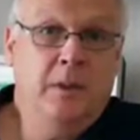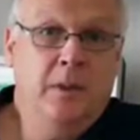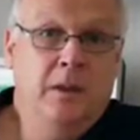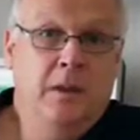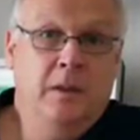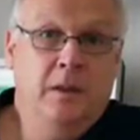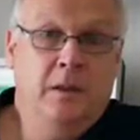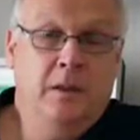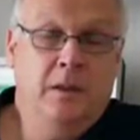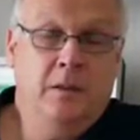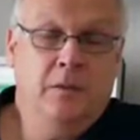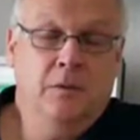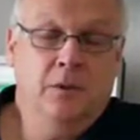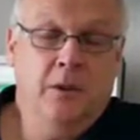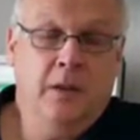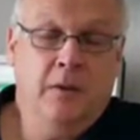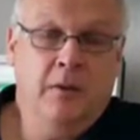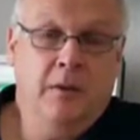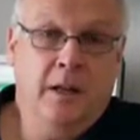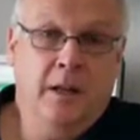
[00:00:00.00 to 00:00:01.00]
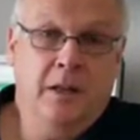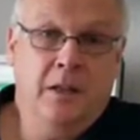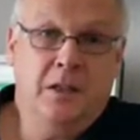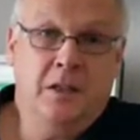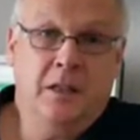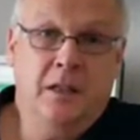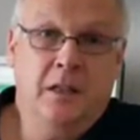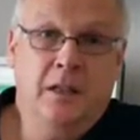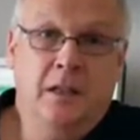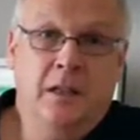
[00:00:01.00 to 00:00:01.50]
we did a general
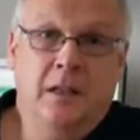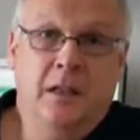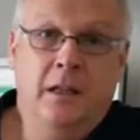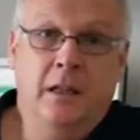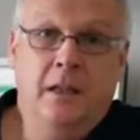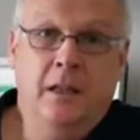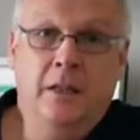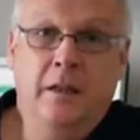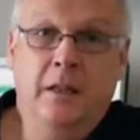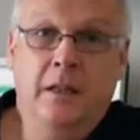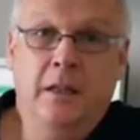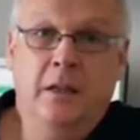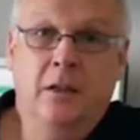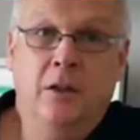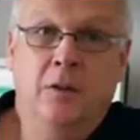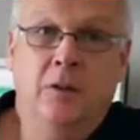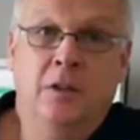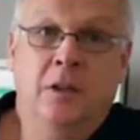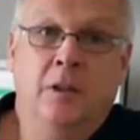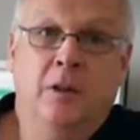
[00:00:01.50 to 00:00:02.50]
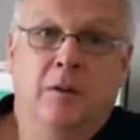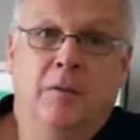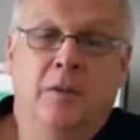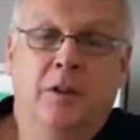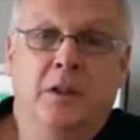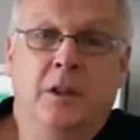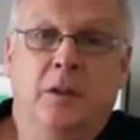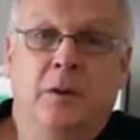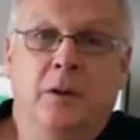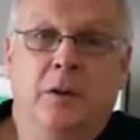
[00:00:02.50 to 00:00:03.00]
anaesthetic ear clean using our
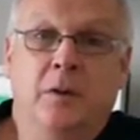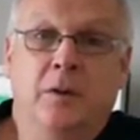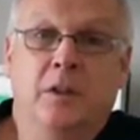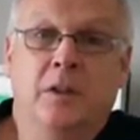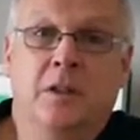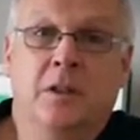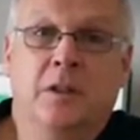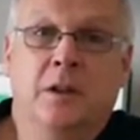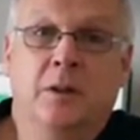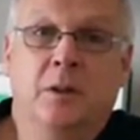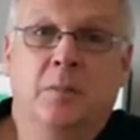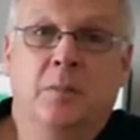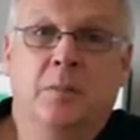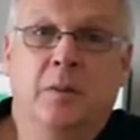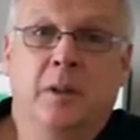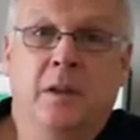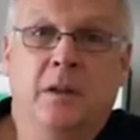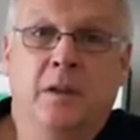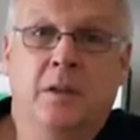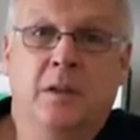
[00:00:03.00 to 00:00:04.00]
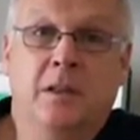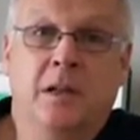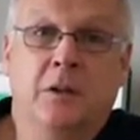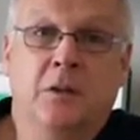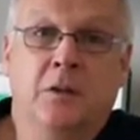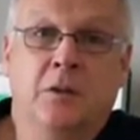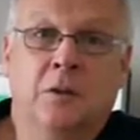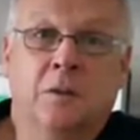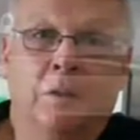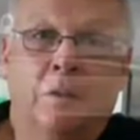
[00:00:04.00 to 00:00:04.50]
video otoscope and
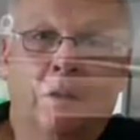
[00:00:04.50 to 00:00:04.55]
such.